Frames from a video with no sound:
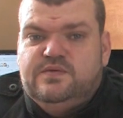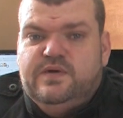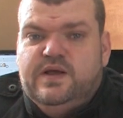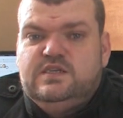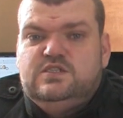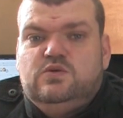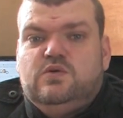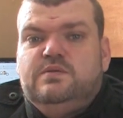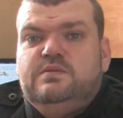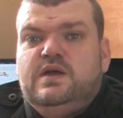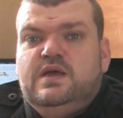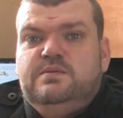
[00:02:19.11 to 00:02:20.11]

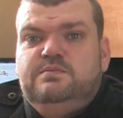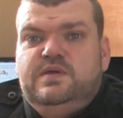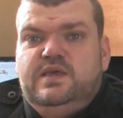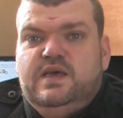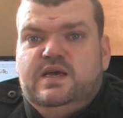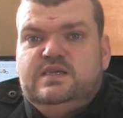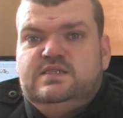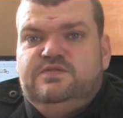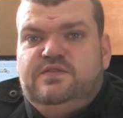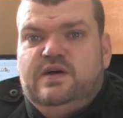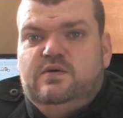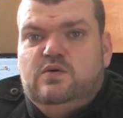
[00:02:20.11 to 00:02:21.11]
Rextorm
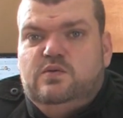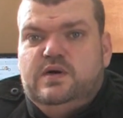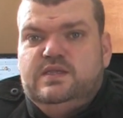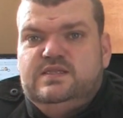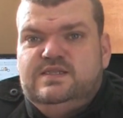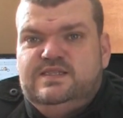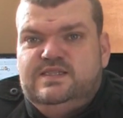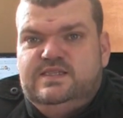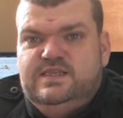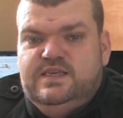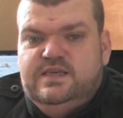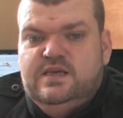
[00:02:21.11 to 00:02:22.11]

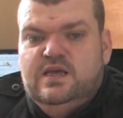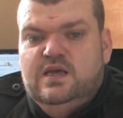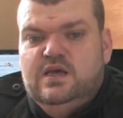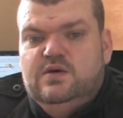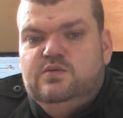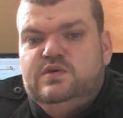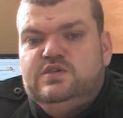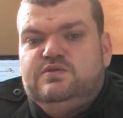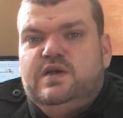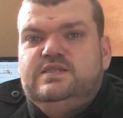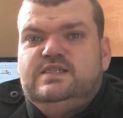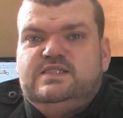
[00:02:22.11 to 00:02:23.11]
PX501C, which
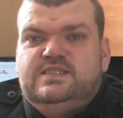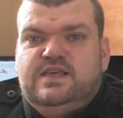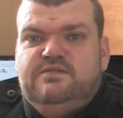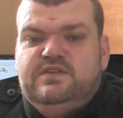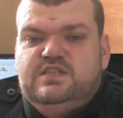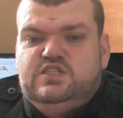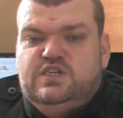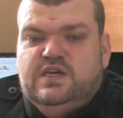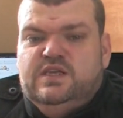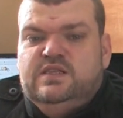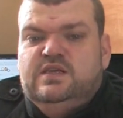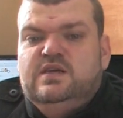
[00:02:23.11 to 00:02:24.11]
runs a 7th
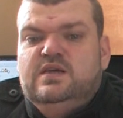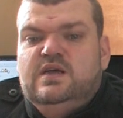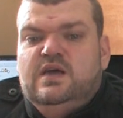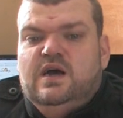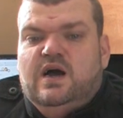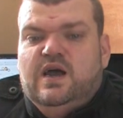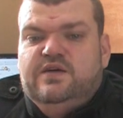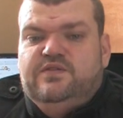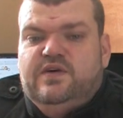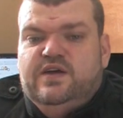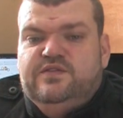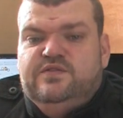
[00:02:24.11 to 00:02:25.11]
gen
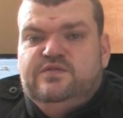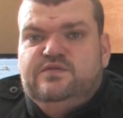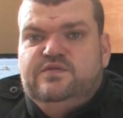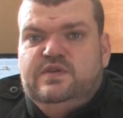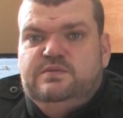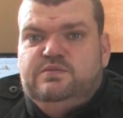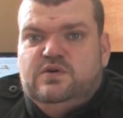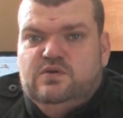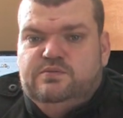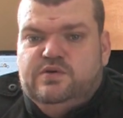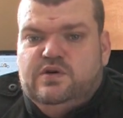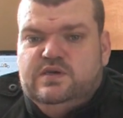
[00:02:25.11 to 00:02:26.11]
i5
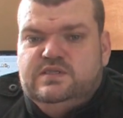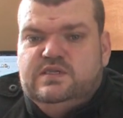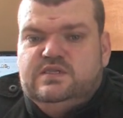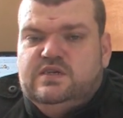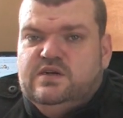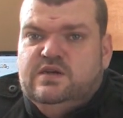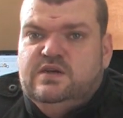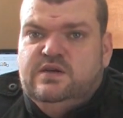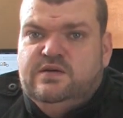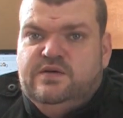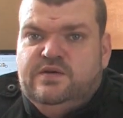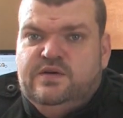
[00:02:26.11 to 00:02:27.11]
vPro processor
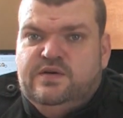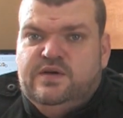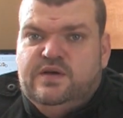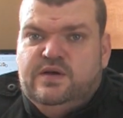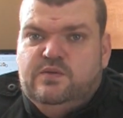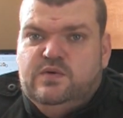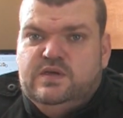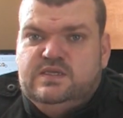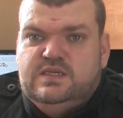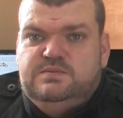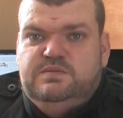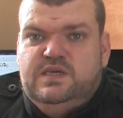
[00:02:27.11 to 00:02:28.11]
with
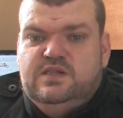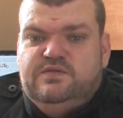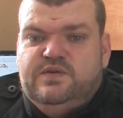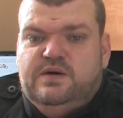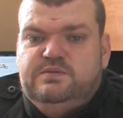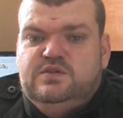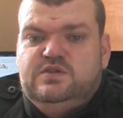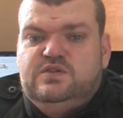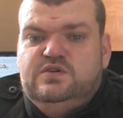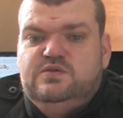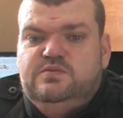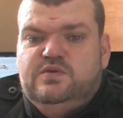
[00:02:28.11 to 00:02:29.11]
the speed of up to
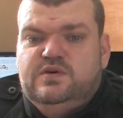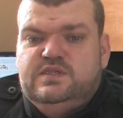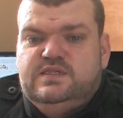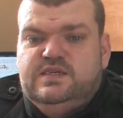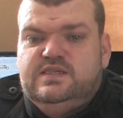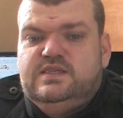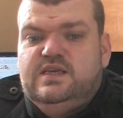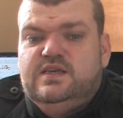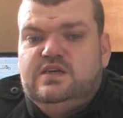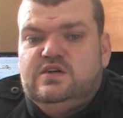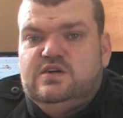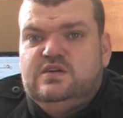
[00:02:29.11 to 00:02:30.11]
2.6
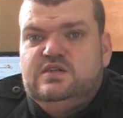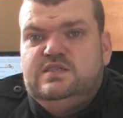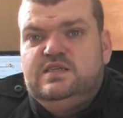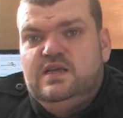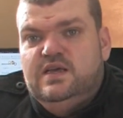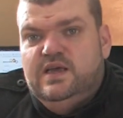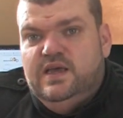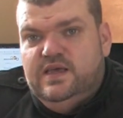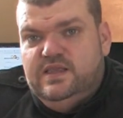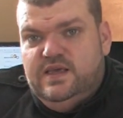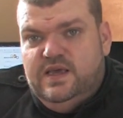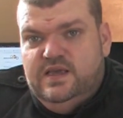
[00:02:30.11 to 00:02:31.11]
GHz
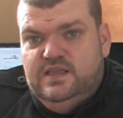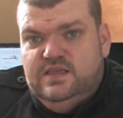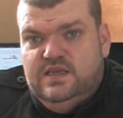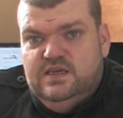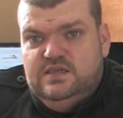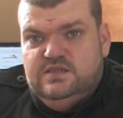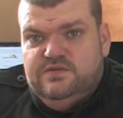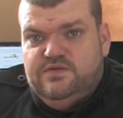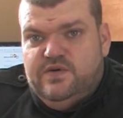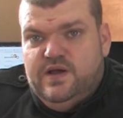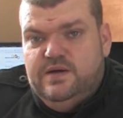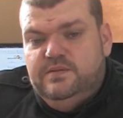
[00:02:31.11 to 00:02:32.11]
and 8 gigs of
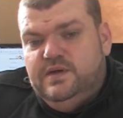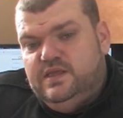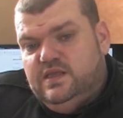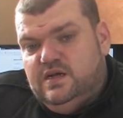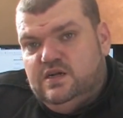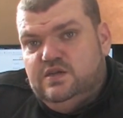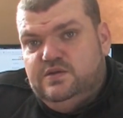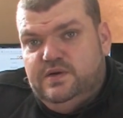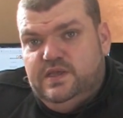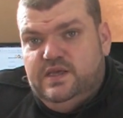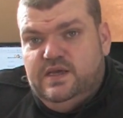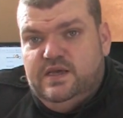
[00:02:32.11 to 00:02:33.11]
RAM and
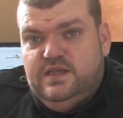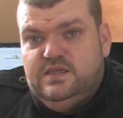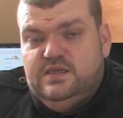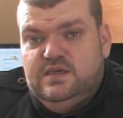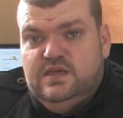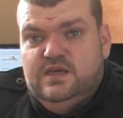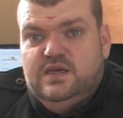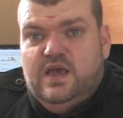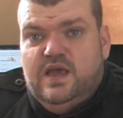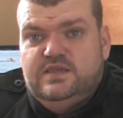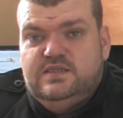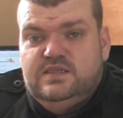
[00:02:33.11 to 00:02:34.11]
128 gig
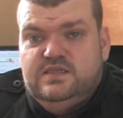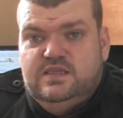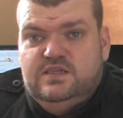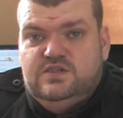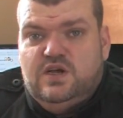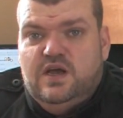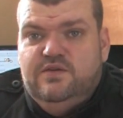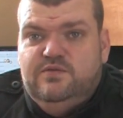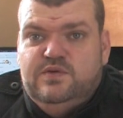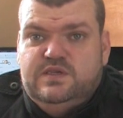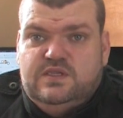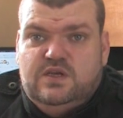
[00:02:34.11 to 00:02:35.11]
SSD drive
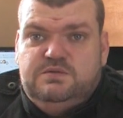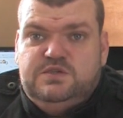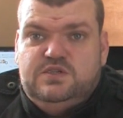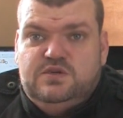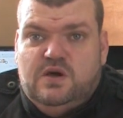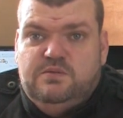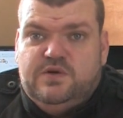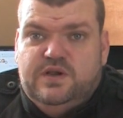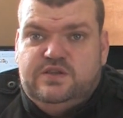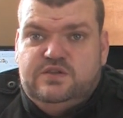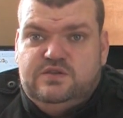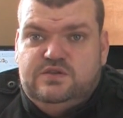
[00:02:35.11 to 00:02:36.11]
with an option to
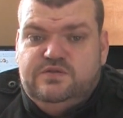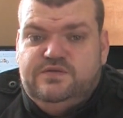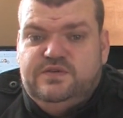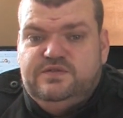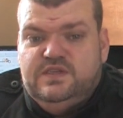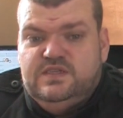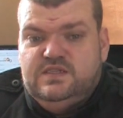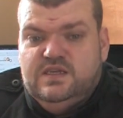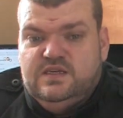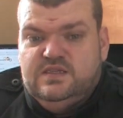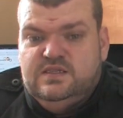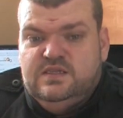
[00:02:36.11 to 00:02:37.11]
upgrade to
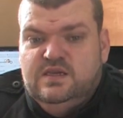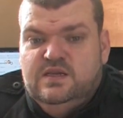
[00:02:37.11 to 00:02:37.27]
256.